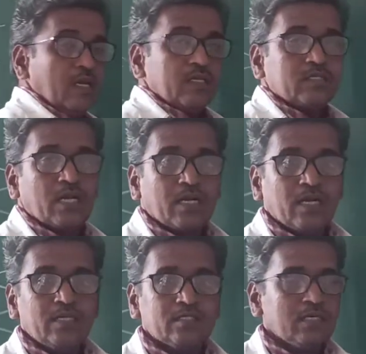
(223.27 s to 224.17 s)
circle
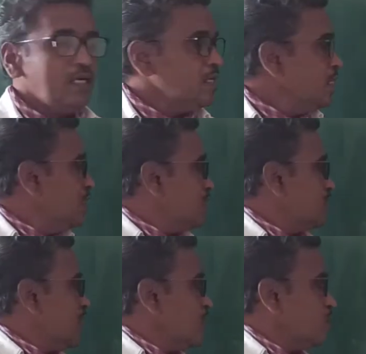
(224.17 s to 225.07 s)
is a
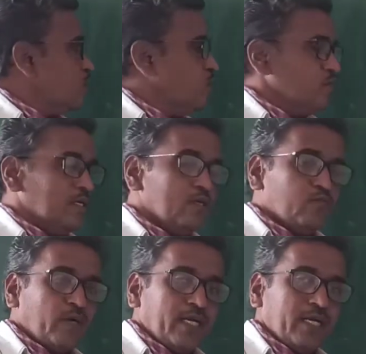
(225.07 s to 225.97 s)
set of
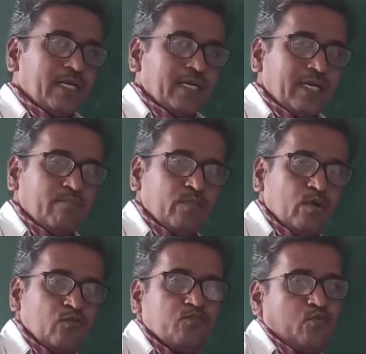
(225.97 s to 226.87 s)
infinite number
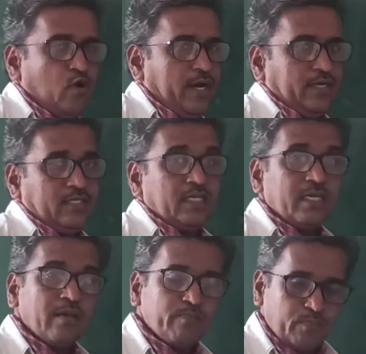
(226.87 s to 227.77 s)
of points in
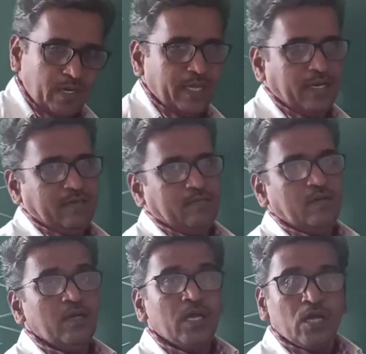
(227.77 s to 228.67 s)
a
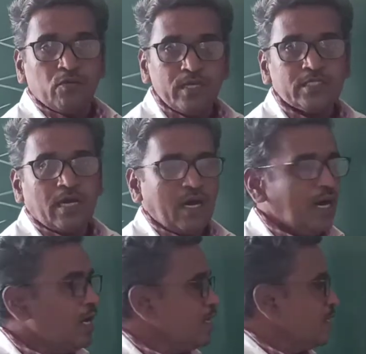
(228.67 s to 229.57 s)
plane which
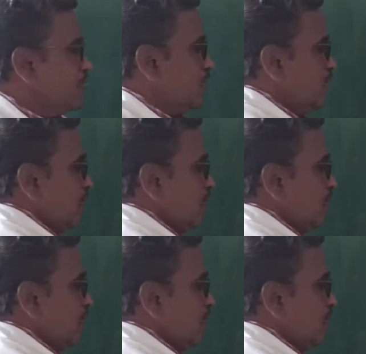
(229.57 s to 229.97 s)
are